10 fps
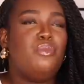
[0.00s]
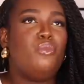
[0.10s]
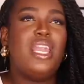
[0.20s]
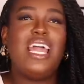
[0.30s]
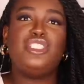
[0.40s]

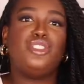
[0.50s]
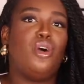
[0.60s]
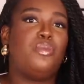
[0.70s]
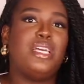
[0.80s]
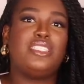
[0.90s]
When I
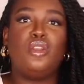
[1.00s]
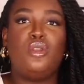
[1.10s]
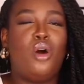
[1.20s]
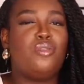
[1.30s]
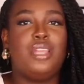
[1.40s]
shop, there's a
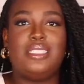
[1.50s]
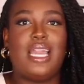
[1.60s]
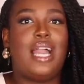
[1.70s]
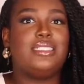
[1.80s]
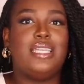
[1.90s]
lot of things
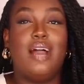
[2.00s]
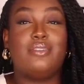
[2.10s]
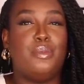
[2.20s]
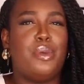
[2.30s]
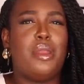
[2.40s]
I actually have
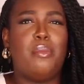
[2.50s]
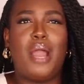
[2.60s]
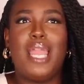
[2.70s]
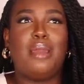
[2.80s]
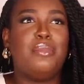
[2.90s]
to bear in mind.